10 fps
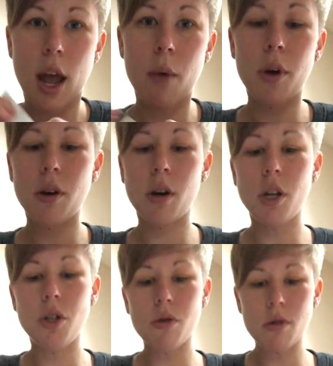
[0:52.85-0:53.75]
And what you're
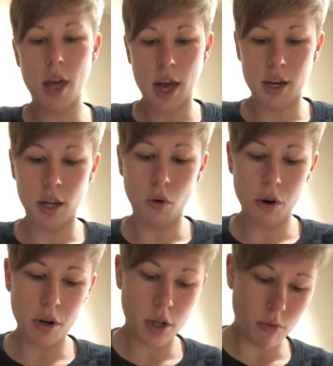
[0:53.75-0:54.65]
gonna do then, in
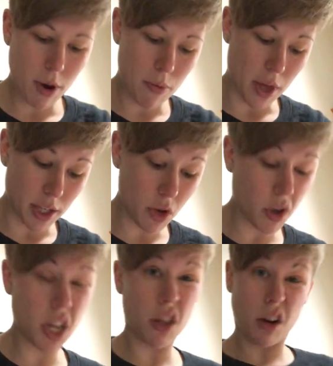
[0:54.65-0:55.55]
order to rip this, you
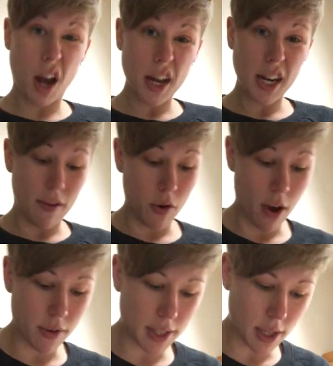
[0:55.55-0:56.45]
could either cut it if you
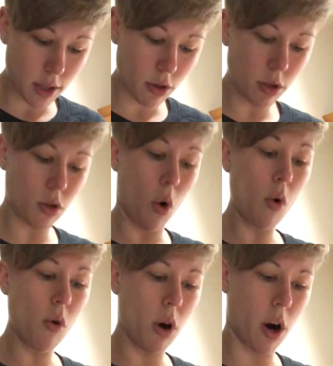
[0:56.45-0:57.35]
have a scissors,
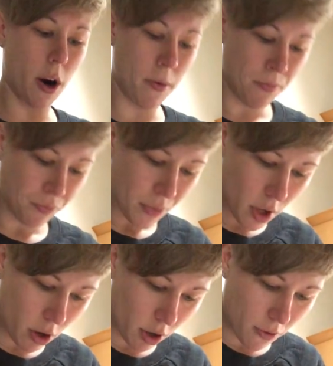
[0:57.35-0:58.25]
or
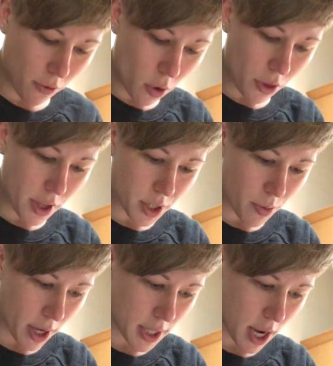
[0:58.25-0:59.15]
you're gonna fold this
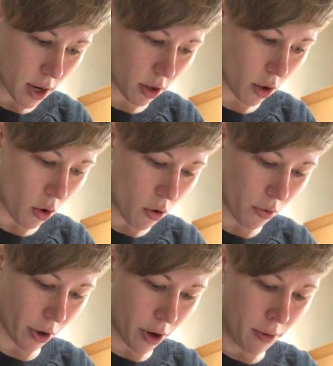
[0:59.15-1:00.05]
rectangle
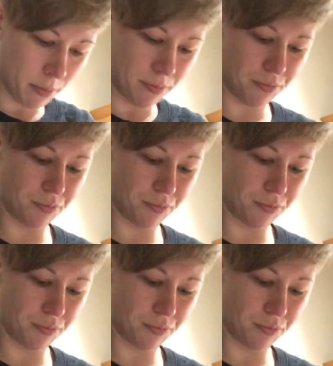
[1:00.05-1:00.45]
over